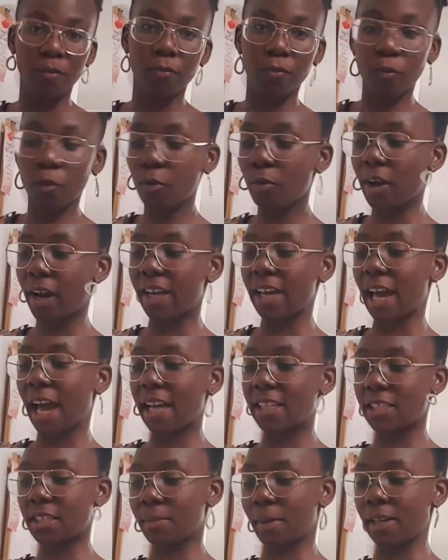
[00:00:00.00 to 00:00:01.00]
Before I
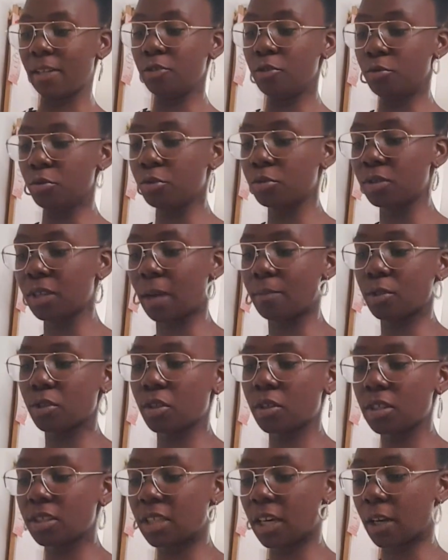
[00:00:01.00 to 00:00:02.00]
add in my noodles, I'm
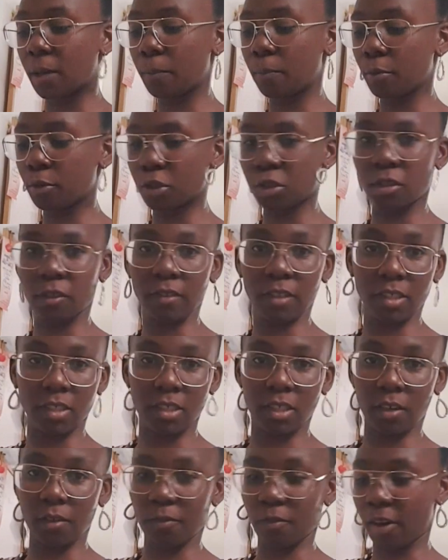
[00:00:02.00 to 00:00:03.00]
just going to take a portion of the
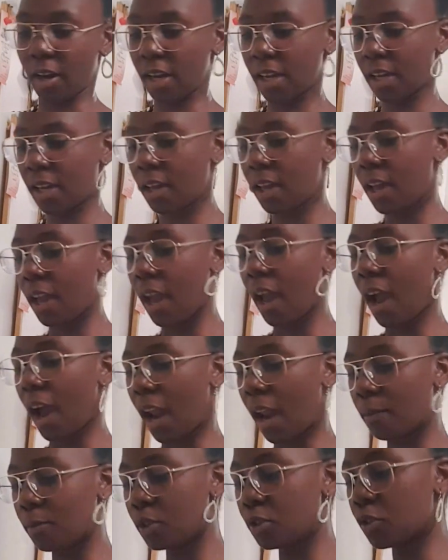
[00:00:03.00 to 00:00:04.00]
stir fry
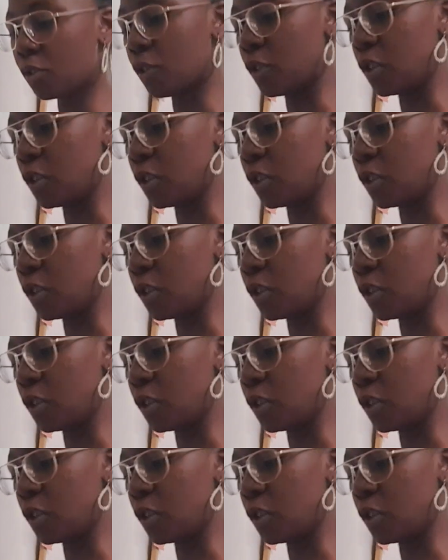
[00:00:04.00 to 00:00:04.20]
and I'm just